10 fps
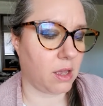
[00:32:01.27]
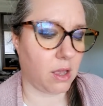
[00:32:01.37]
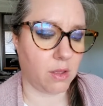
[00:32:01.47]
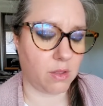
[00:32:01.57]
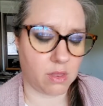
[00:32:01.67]

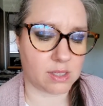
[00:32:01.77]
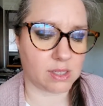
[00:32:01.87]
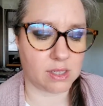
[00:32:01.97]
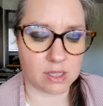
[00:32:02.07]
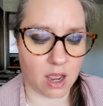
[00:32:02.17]
This is the
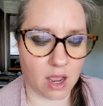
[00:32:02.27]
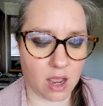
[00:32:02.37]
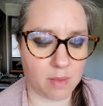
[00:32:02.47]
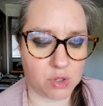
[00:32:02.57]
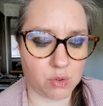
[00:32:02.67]
time
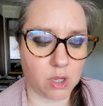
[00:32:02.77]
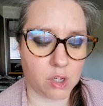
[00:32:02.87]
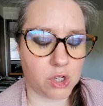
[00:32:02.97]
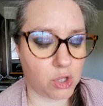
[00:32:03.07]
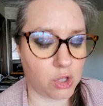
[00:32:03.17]
to
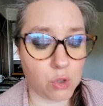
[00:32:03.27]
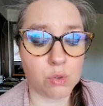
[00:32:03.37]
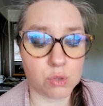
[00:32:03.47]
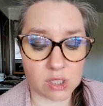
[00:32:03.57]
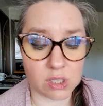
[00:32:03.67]

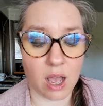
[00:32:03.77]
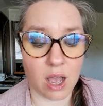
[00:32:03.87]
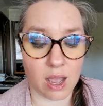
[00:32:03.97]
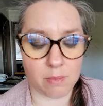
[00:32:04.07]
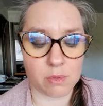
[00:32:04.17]
use
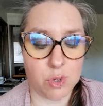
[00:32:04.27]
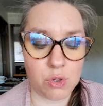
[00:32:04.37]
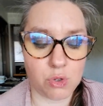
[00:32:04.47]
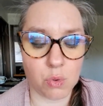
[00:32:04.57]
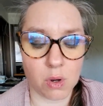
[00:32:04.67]
time to
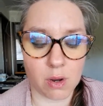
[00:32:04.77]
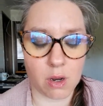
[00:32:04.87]
your